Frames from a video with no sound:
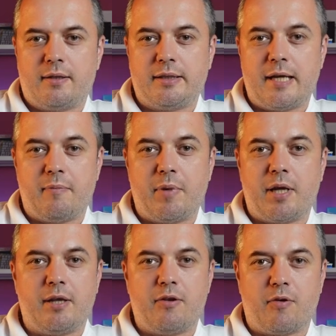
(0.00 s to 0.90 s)
them
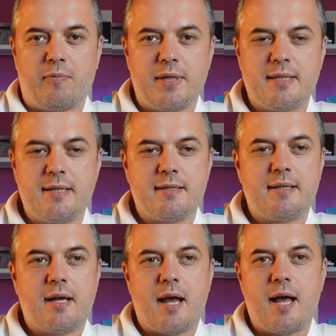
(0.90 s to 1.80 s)
in your
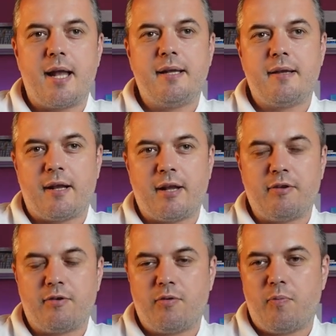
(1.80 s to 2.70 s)
business, and
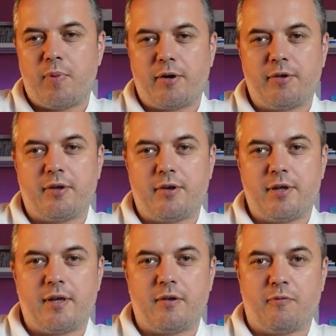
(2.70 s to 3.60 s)
another group are the
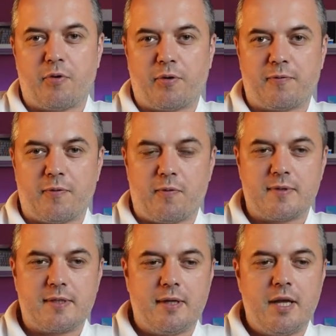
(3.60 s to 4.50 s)
critical workflows.